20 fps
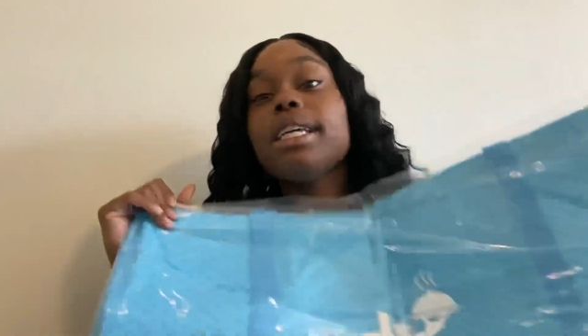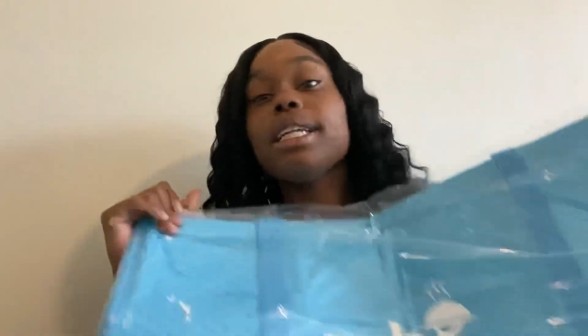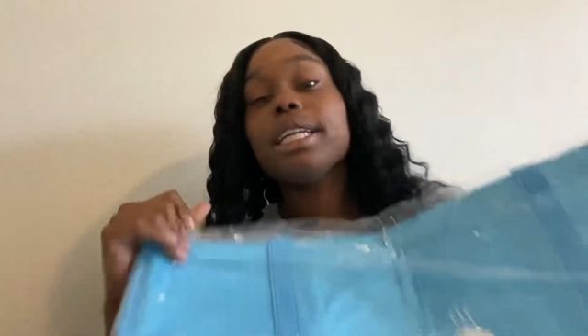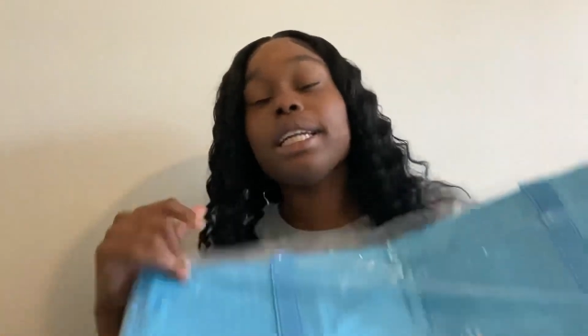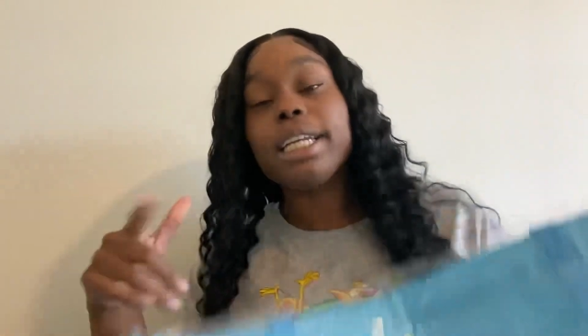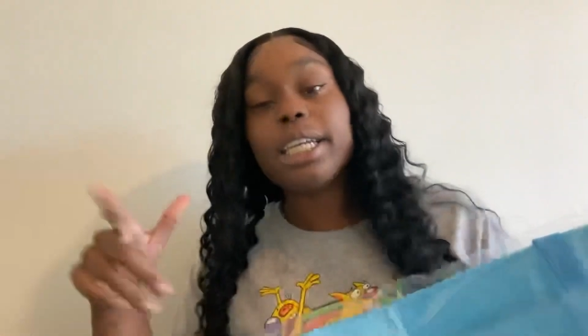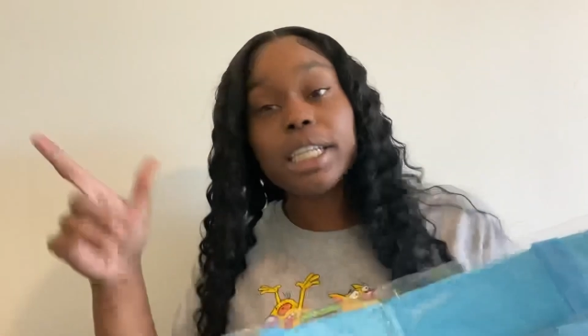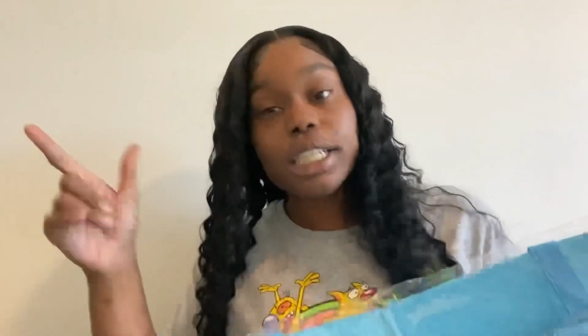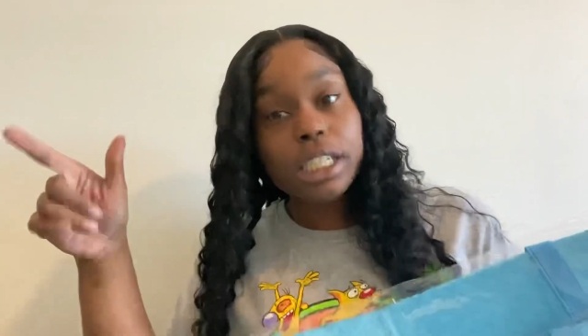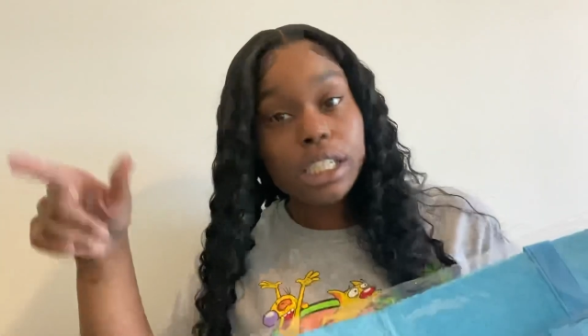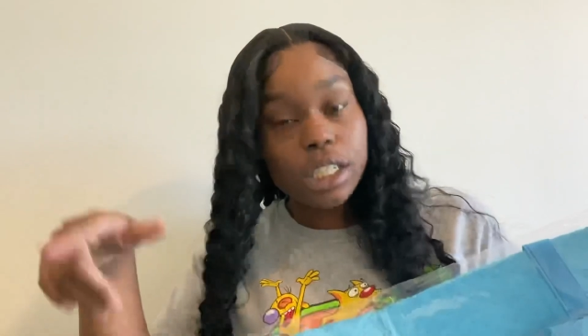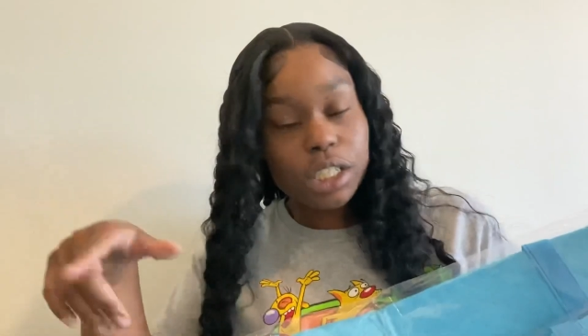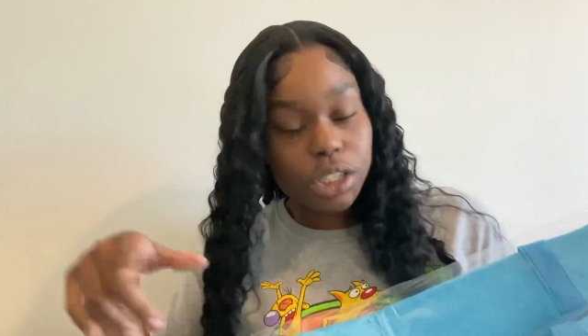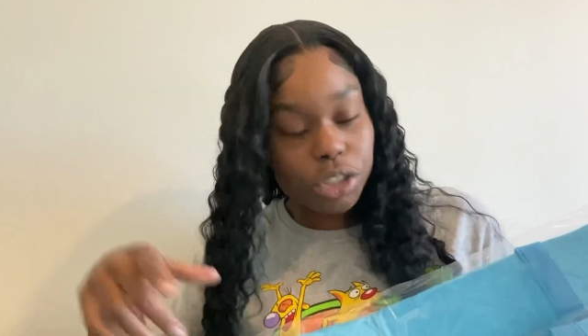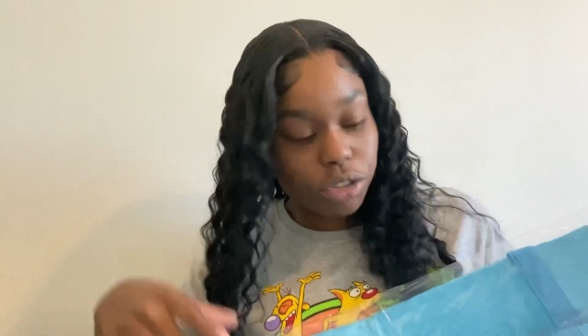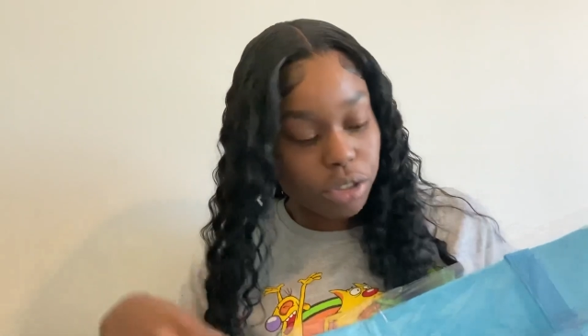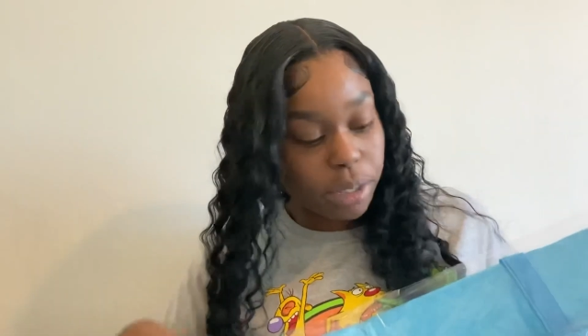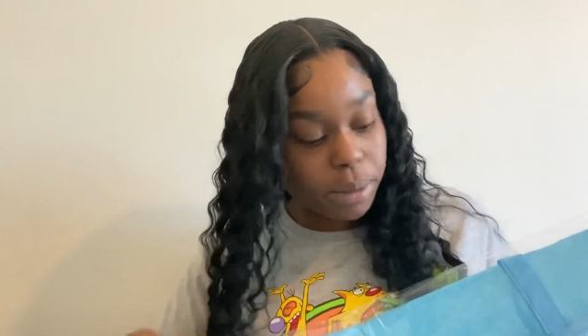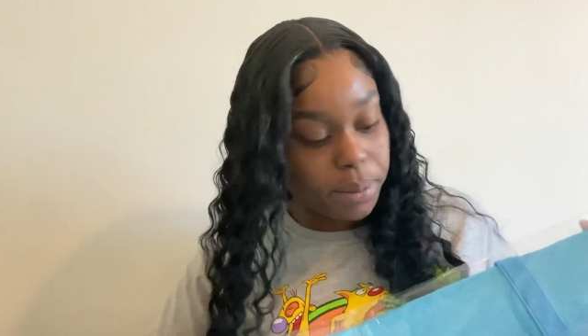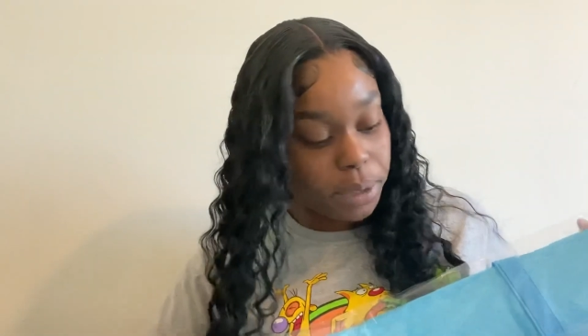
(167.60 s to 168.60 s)
link in the
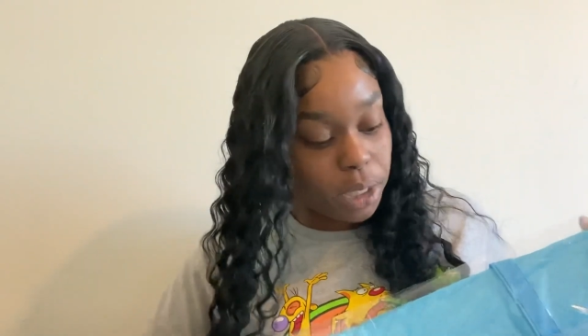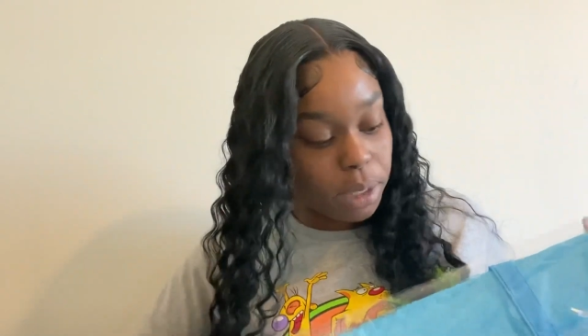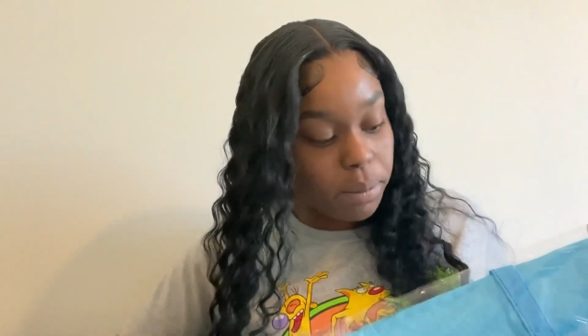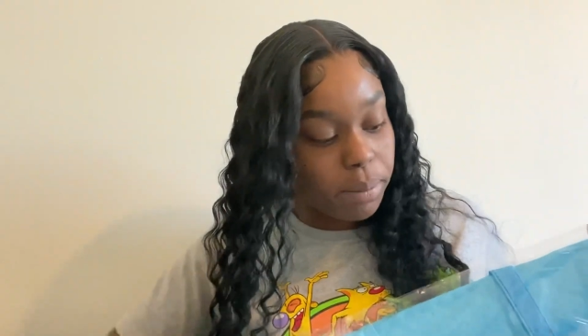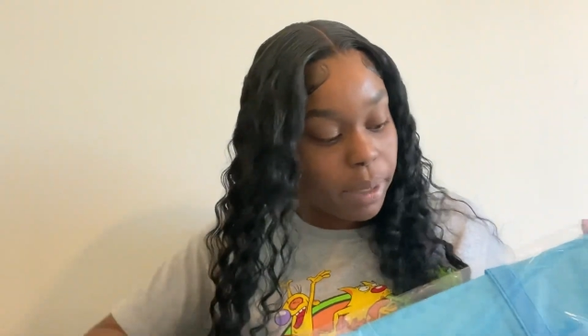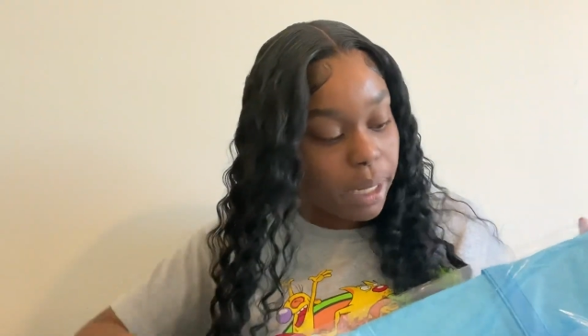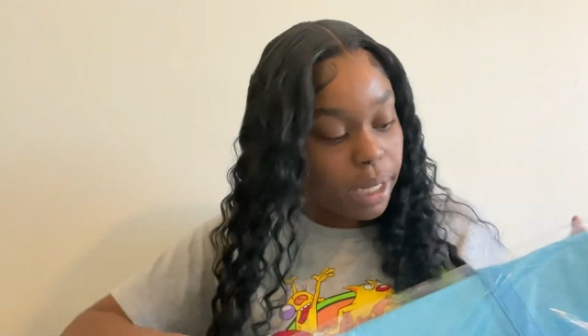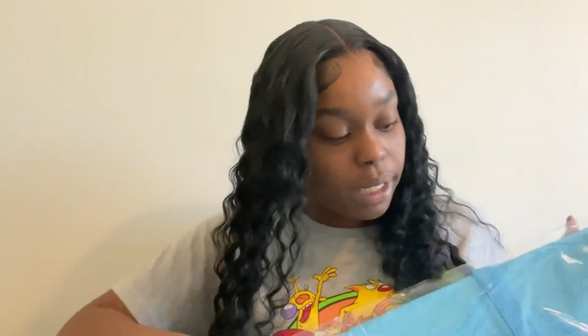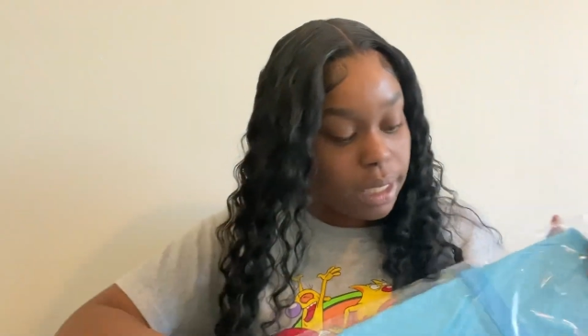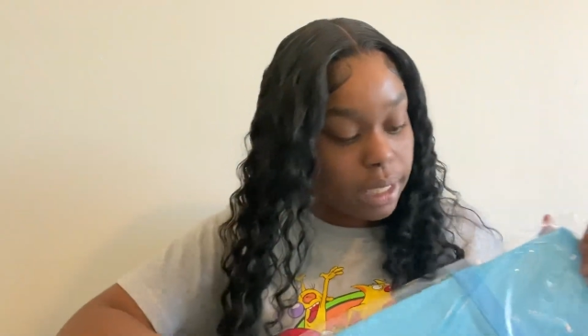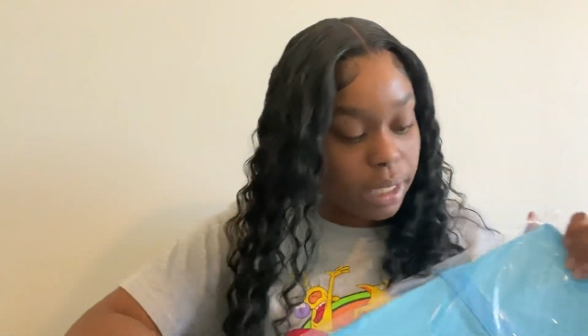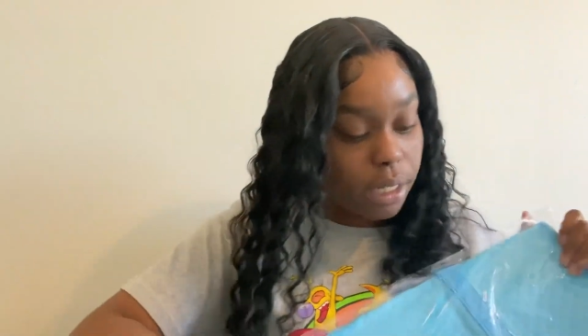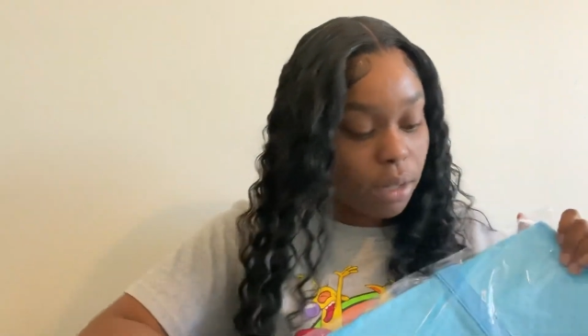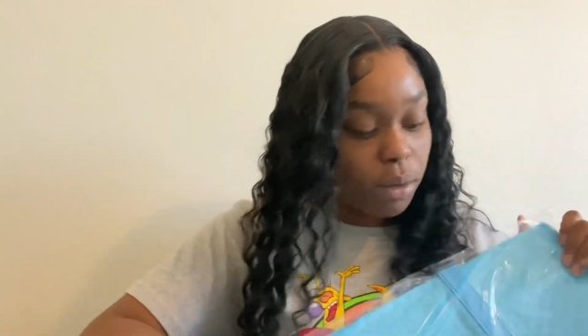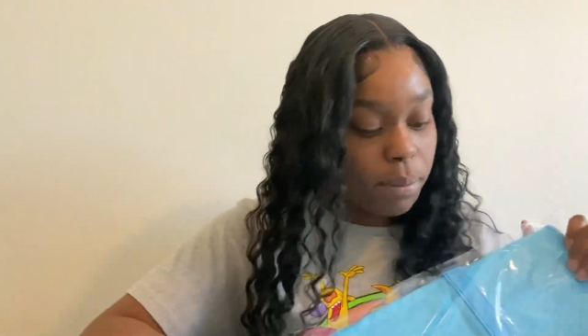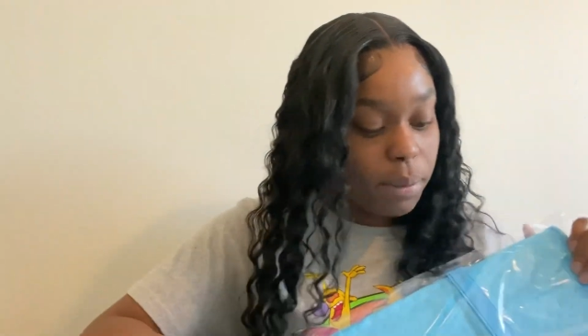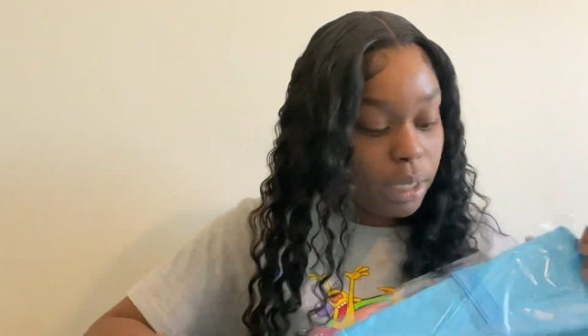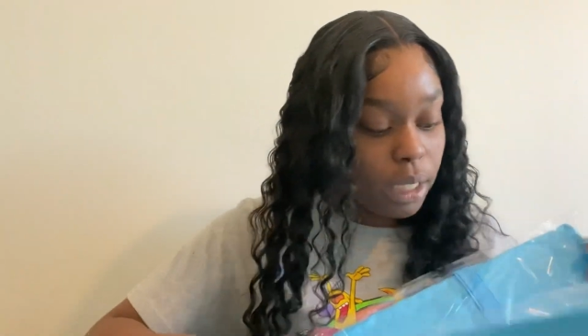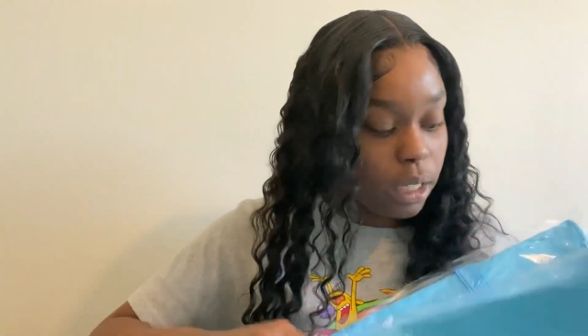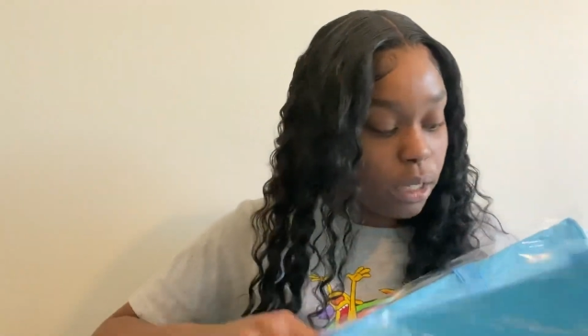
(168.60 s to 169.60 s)
description box
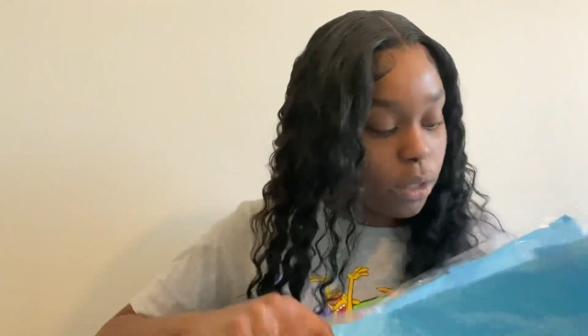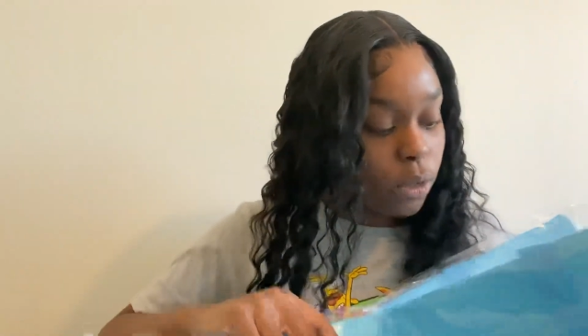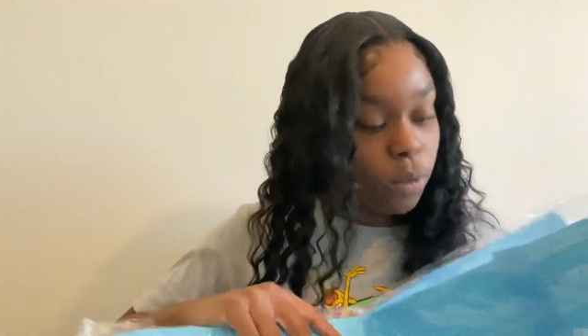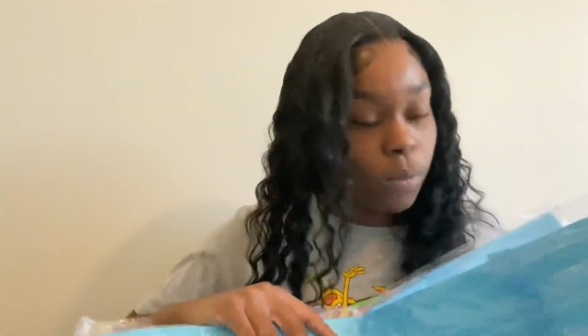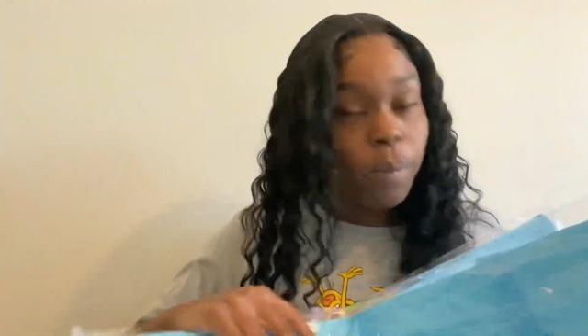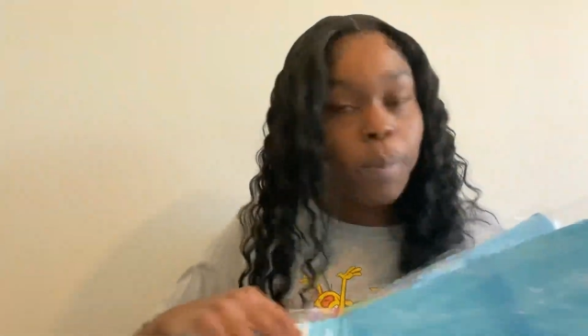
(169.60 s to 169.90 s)
down below.